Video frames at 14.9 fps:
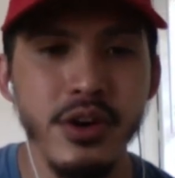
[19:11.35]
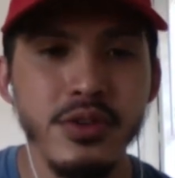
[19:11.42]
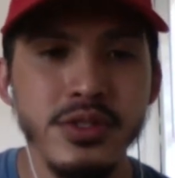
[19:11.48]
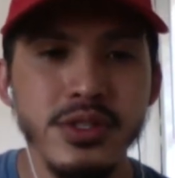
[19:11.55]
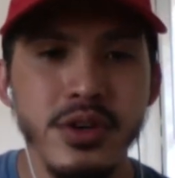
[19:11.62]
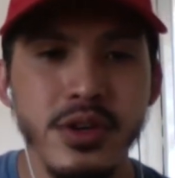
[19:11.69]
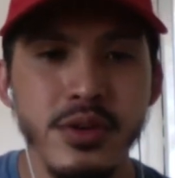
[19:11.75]

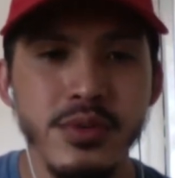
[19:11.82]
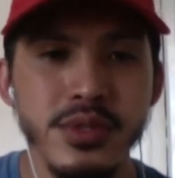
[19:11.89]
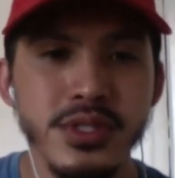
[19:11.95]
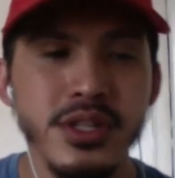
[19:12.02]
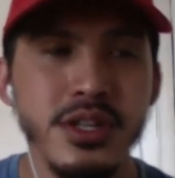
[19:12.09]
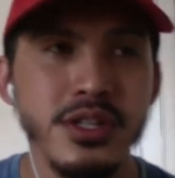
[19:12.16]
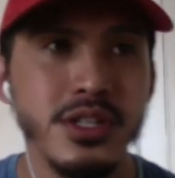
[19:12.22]
So it was
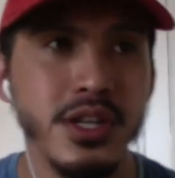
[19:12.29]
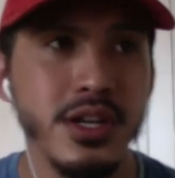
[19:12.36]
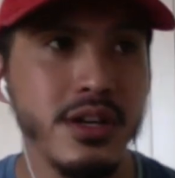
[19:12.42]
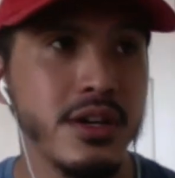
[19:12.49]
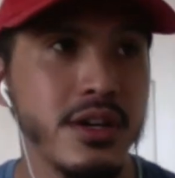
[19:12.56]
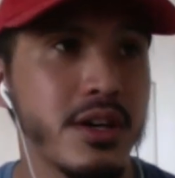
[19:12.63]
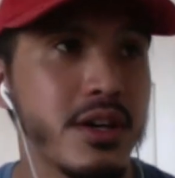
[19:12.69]
such
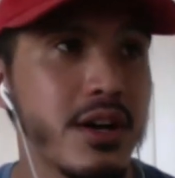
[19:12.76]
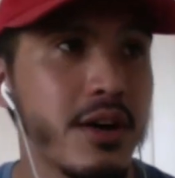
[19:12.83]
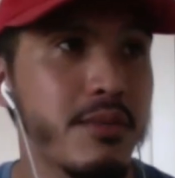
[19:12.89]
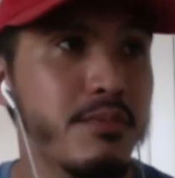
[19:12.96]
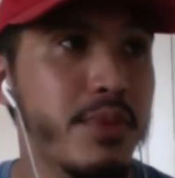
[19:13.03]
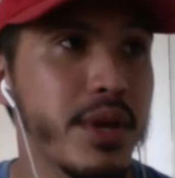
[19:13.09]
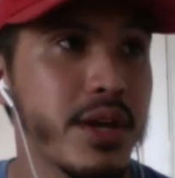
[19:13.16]
a
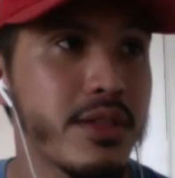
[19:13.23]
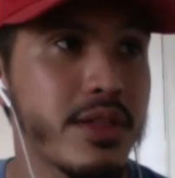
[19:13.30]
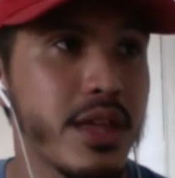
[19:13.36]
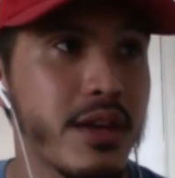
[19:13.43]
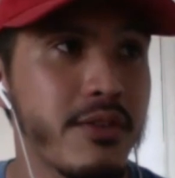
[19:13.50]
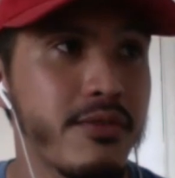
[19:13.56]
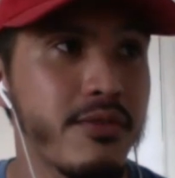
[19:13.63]
big
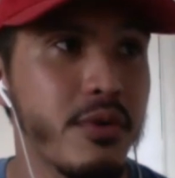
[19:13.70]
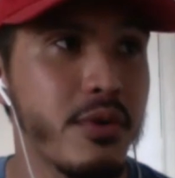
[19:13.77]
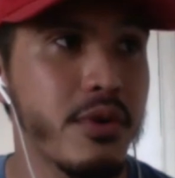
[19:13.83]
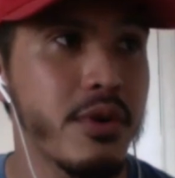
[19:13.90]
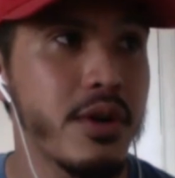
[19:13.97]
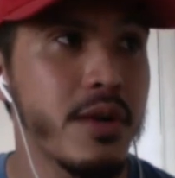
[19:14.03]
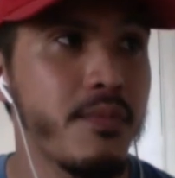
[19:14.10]
thing
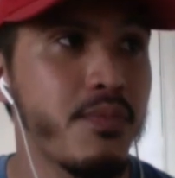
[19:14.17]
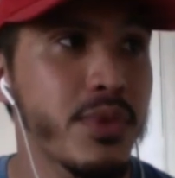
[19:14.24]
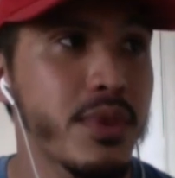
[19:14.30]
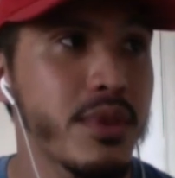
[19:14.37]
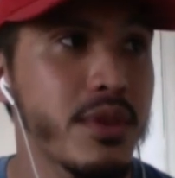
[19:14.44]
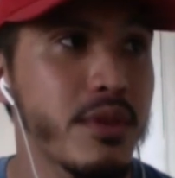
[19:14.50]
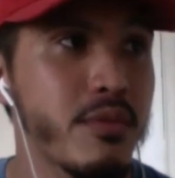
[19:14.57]
for
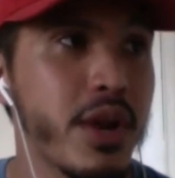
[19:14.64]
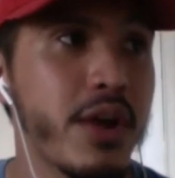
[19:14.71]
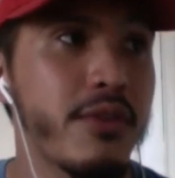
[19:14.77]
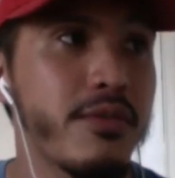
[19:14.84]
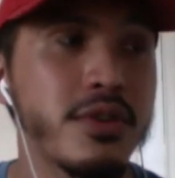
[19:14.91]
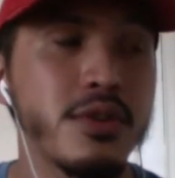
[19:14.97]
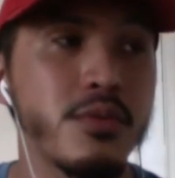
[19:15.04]
when
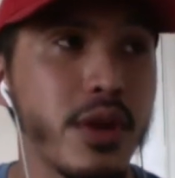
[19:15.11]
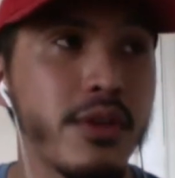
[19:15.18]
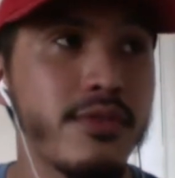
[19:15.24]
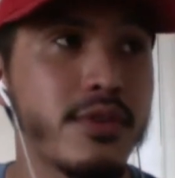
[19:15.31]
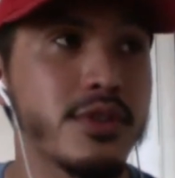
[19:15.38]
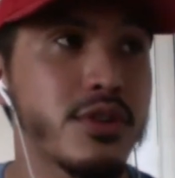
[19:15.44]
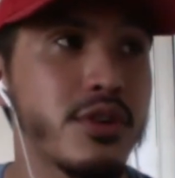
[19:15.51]
I
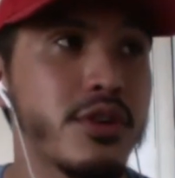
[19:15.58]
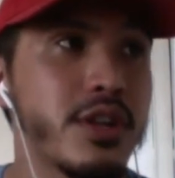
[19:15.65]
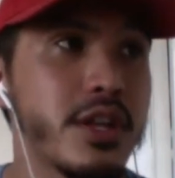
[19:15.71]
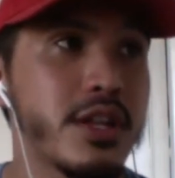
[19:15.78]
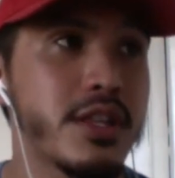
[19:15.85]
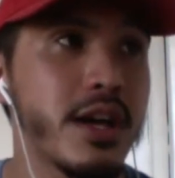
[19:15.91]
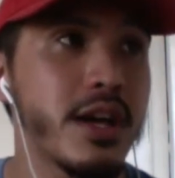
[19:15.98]
first heard
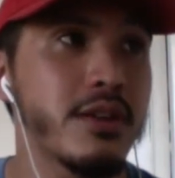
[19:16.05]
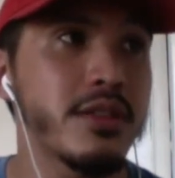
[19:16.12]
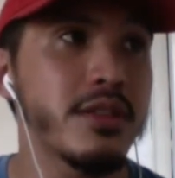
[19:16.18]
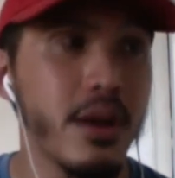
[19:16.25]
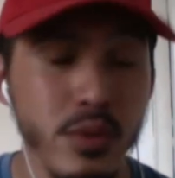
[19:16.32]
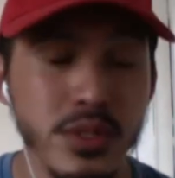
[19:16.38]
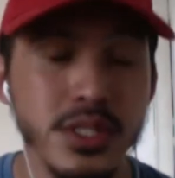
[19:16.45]
it,
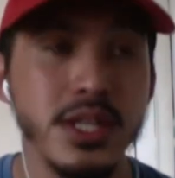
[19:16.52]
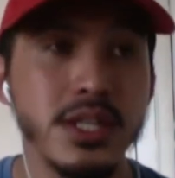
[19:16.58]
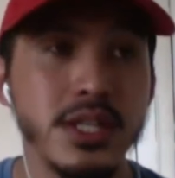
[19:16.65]
that was